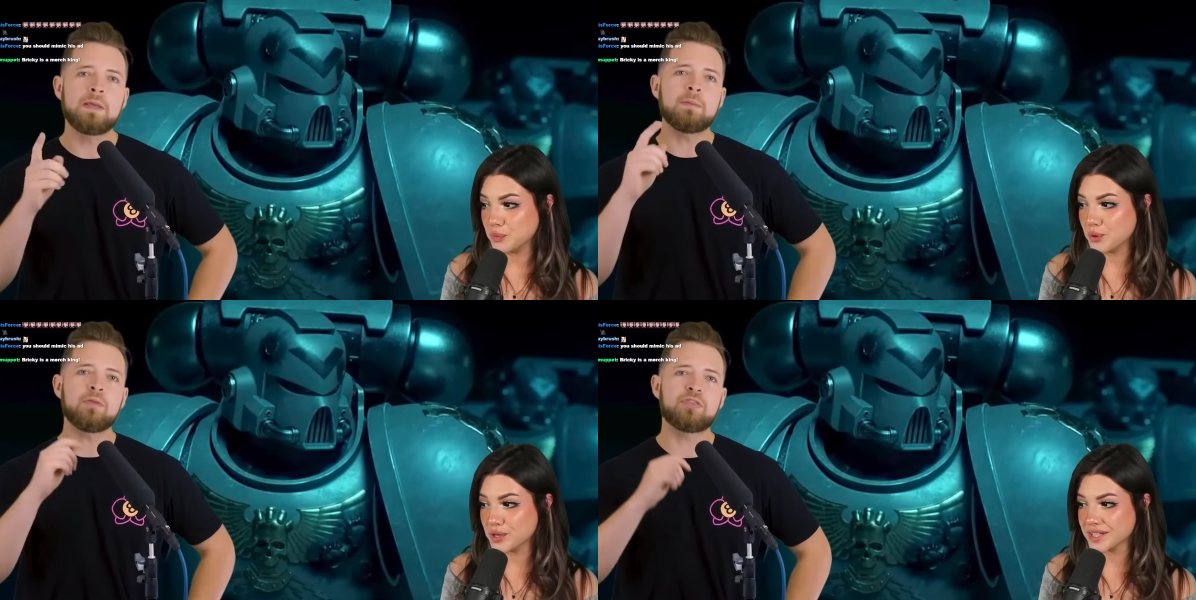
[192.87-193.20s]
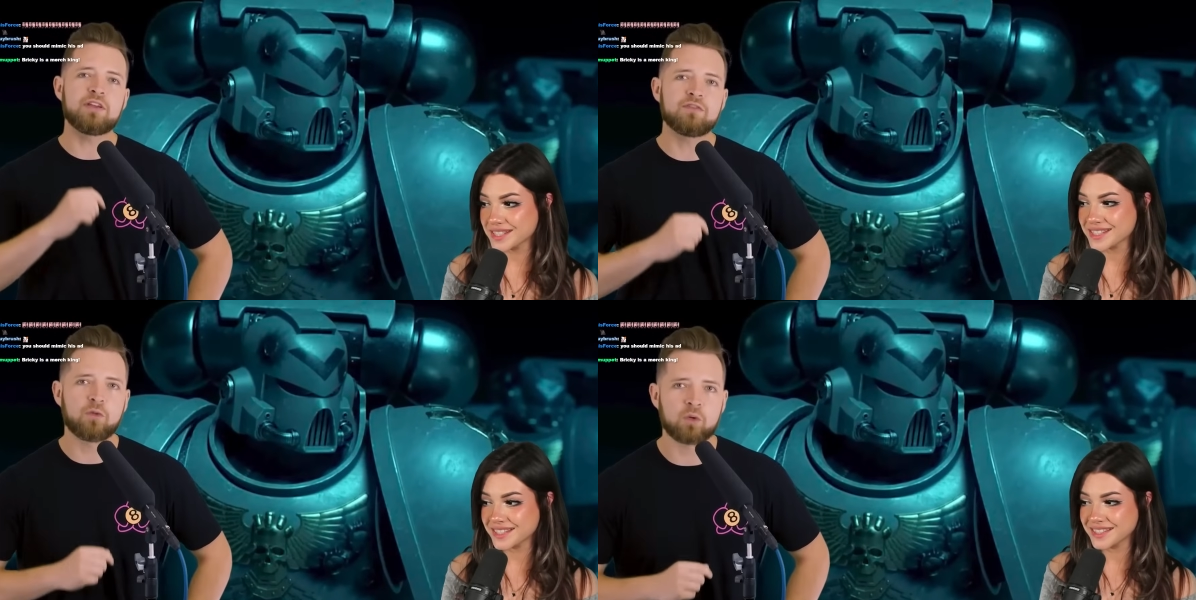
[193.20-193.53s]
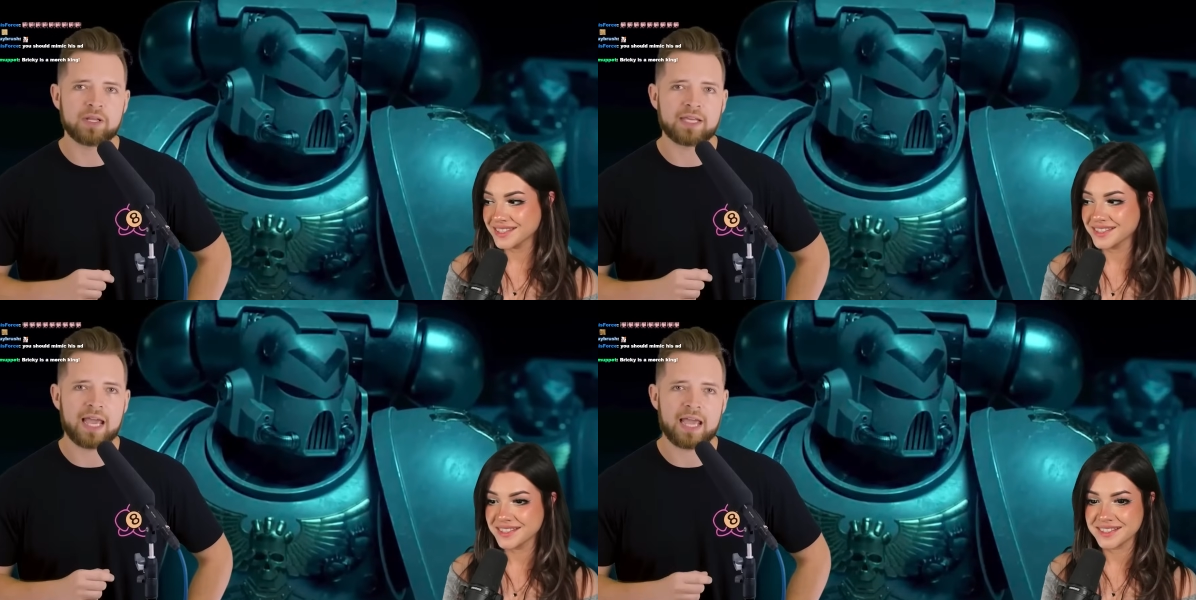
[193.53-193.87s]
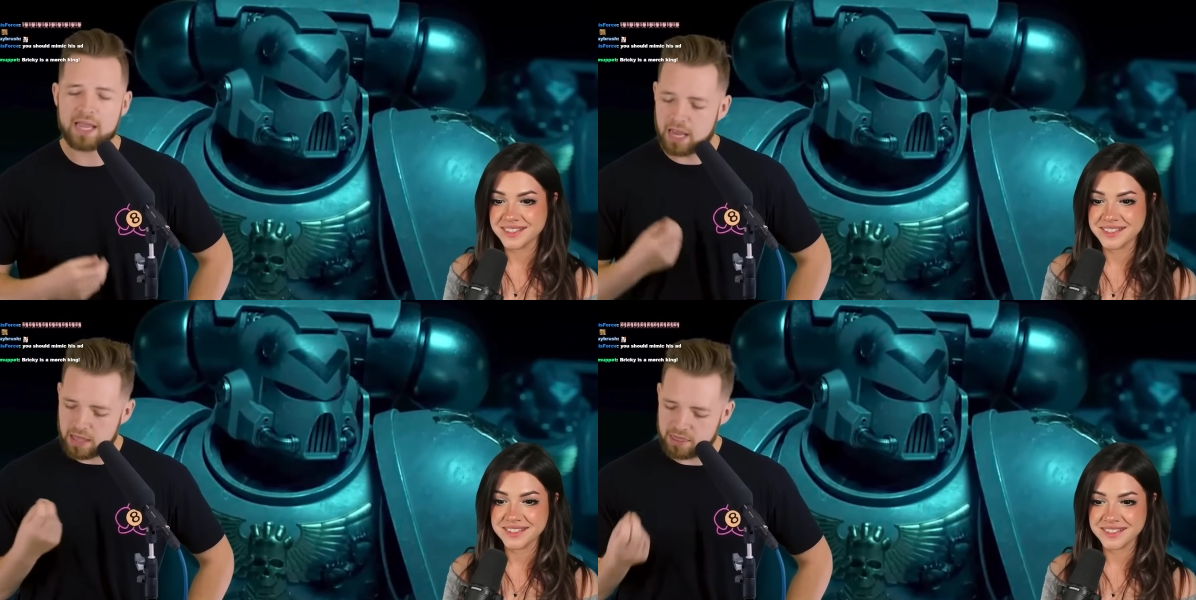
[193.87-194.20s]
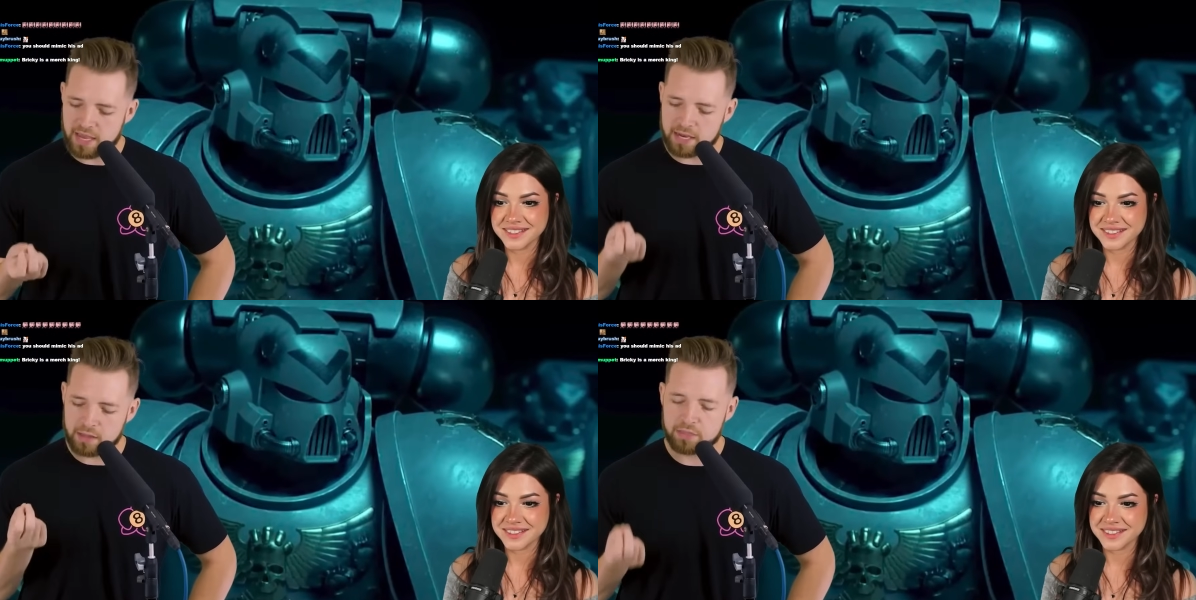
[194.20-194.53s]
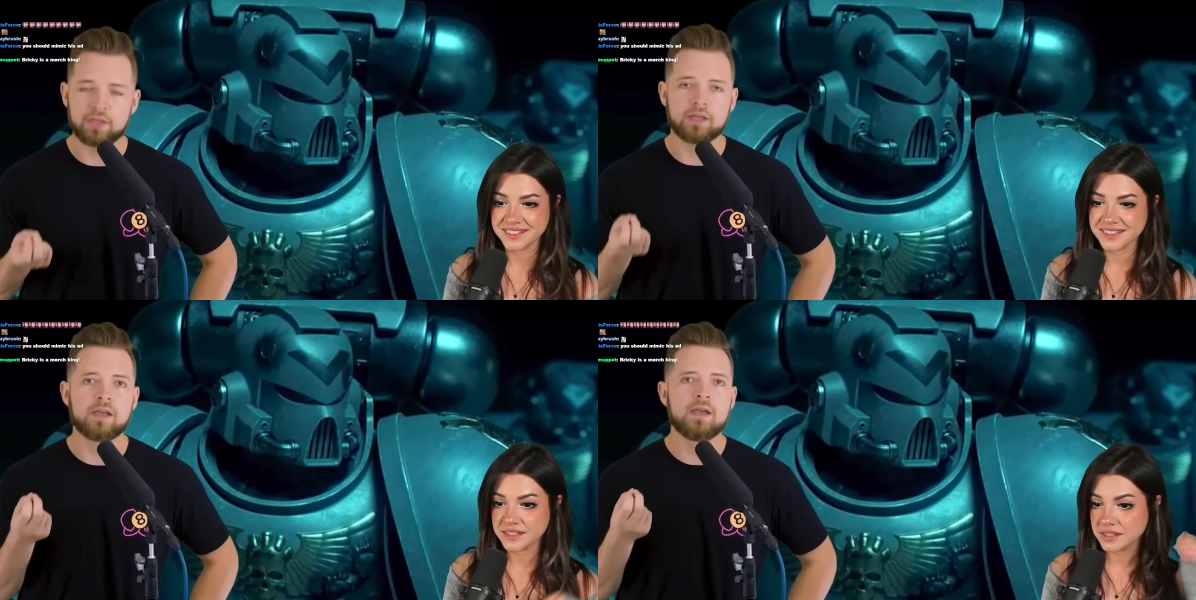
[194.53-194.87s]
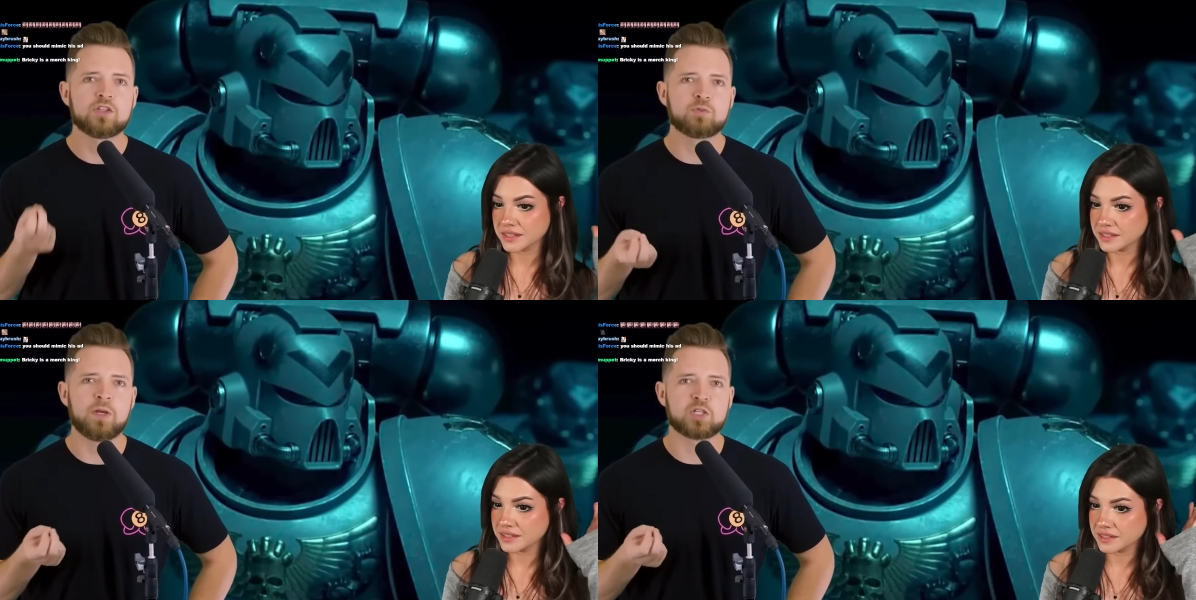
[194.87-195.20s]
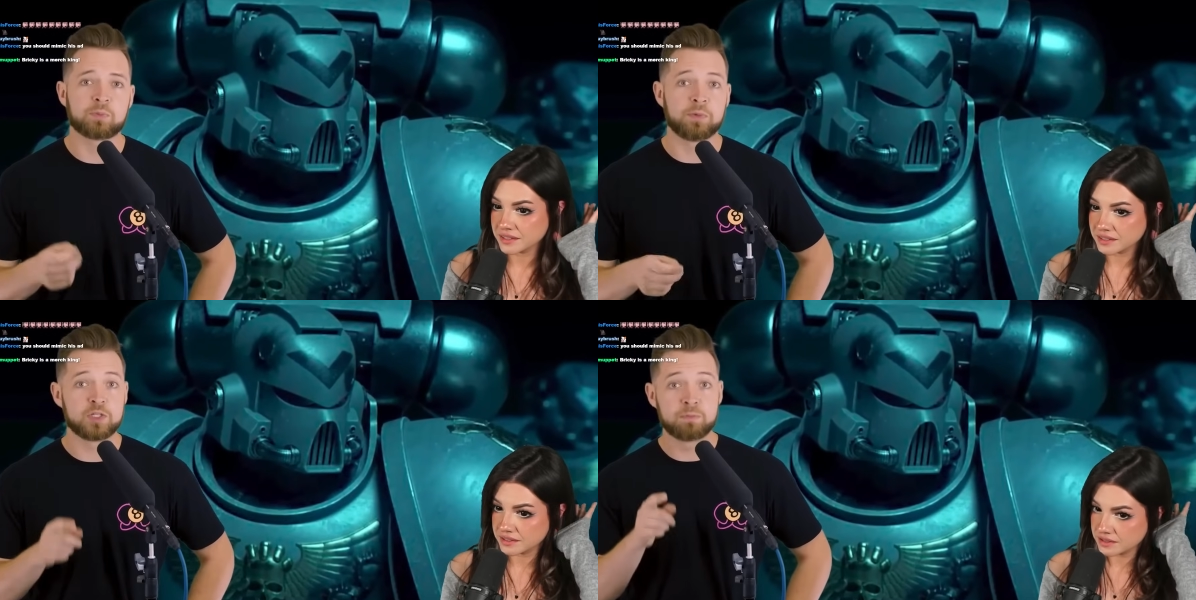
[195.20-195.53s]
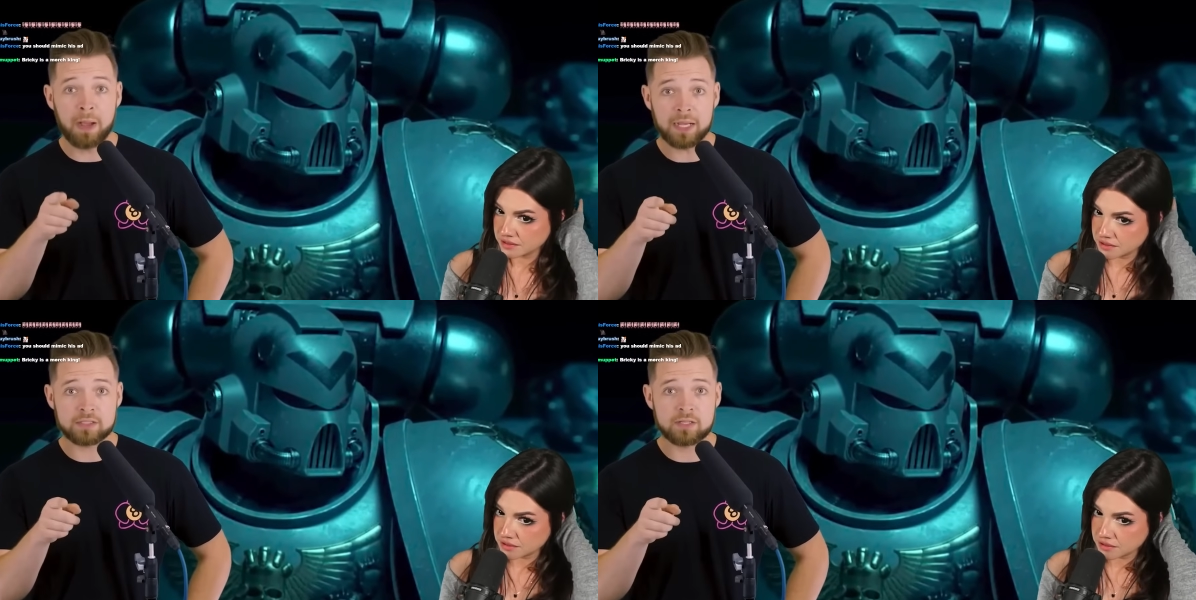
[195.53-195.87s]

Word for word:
Speaker 1: When people think 40K, they think Space Marines.